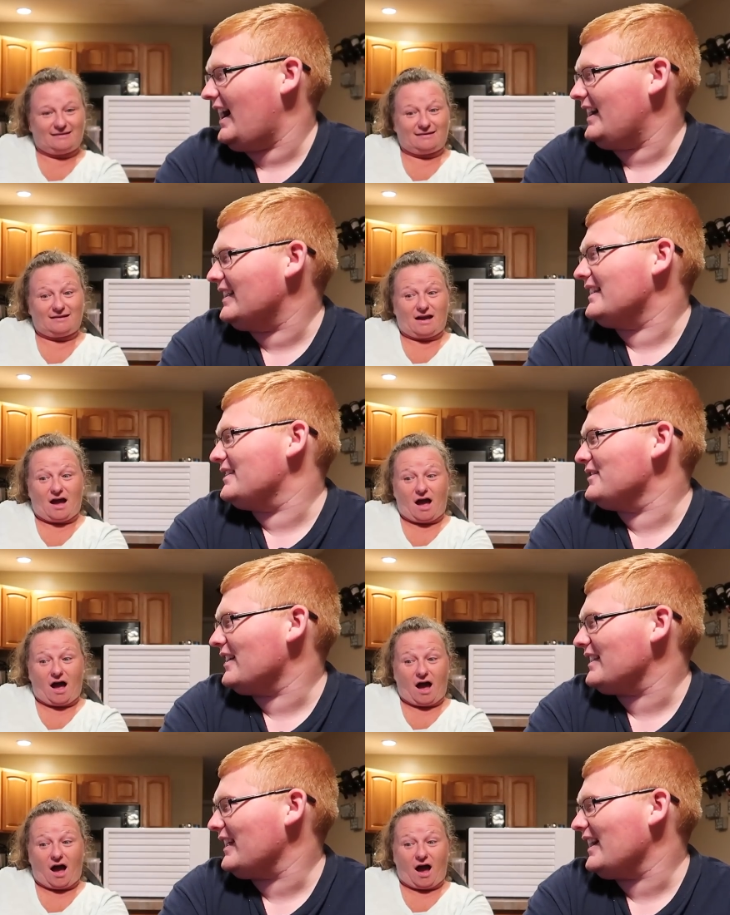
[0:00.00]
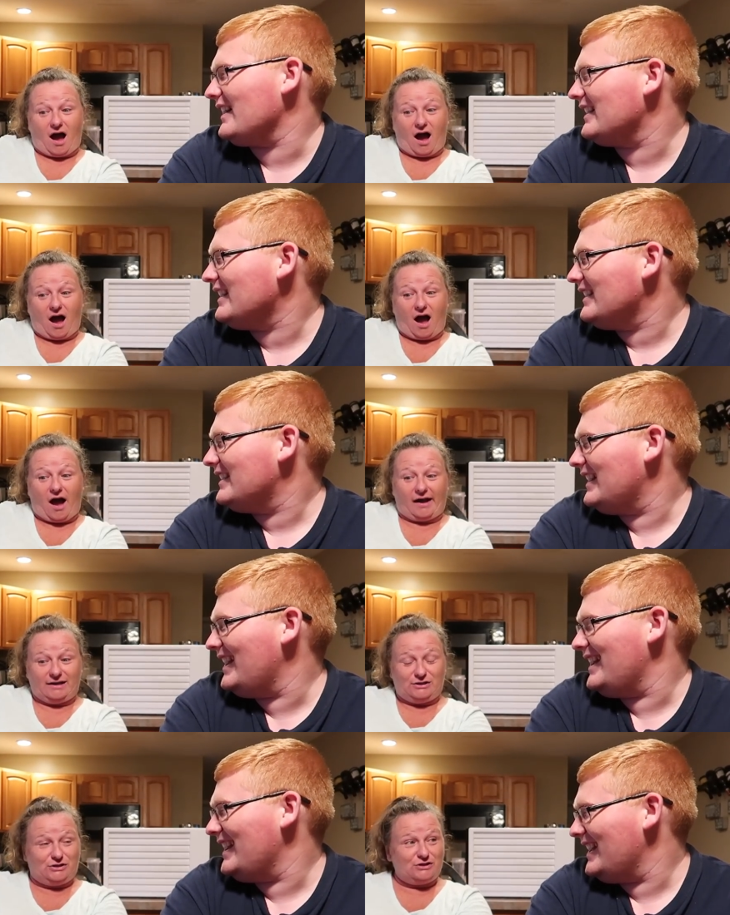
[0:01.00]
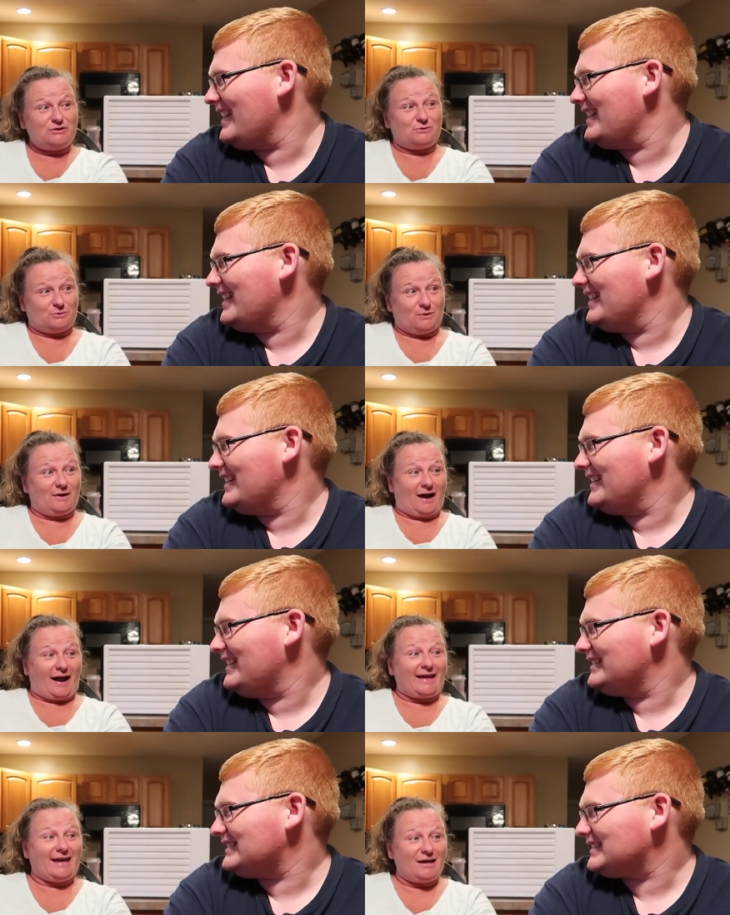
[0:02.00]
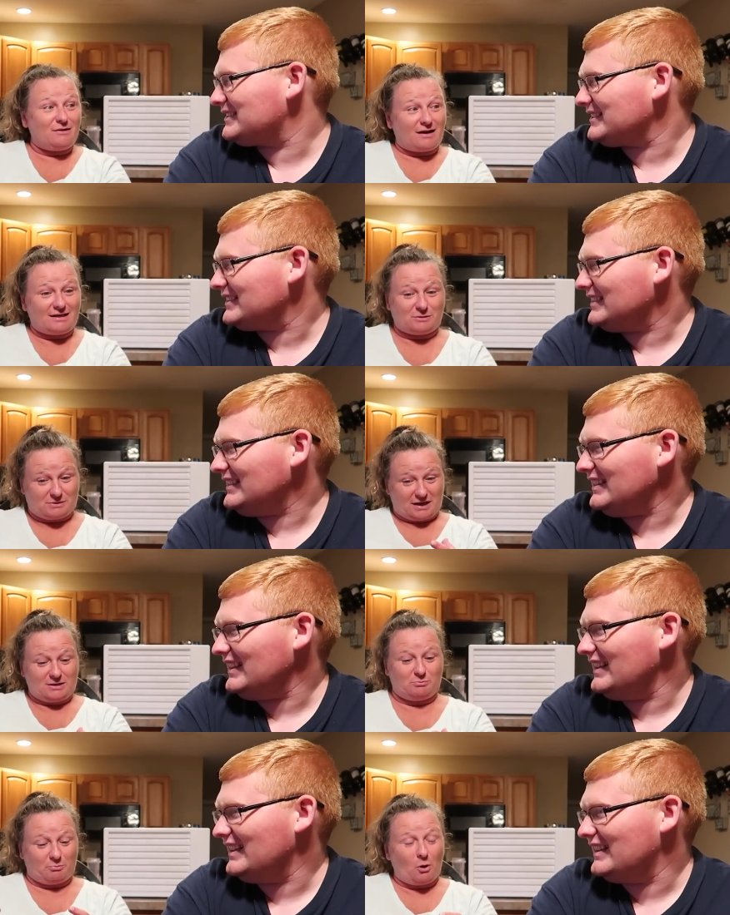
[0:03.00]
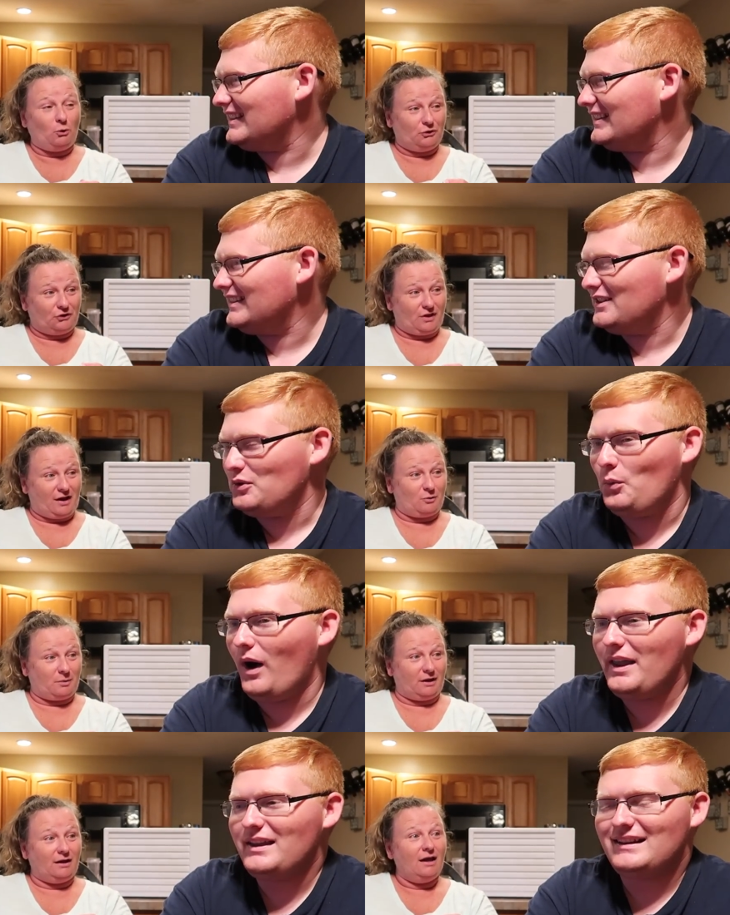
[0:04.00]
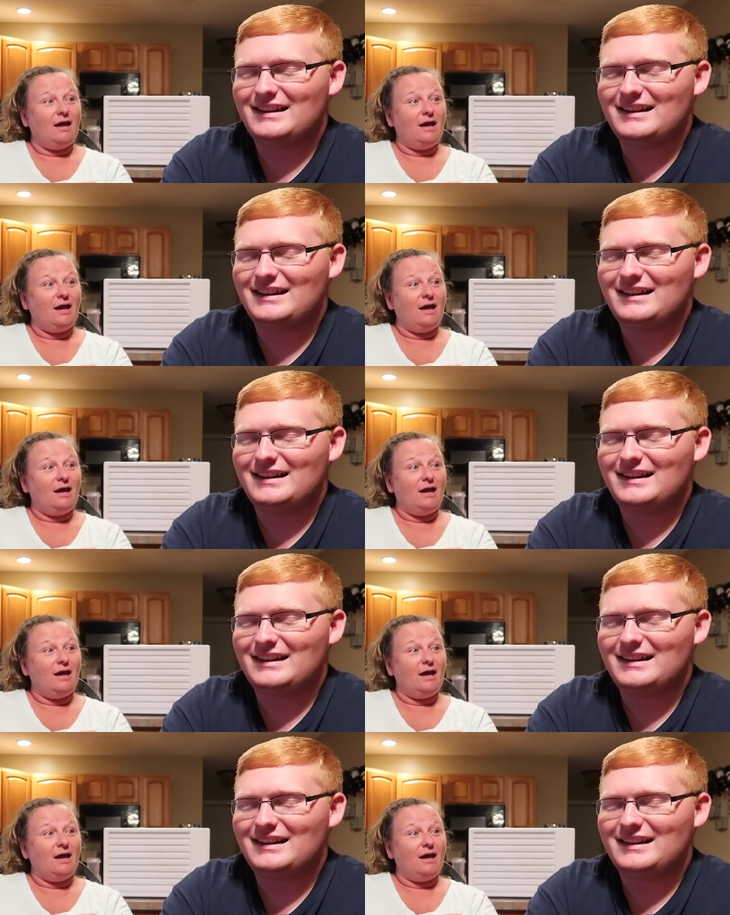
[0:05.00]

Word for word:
Speaker 1: gotten into right there? I
Speaker 2: do. I hit a nice sized boulder there.
Speaker 1: What?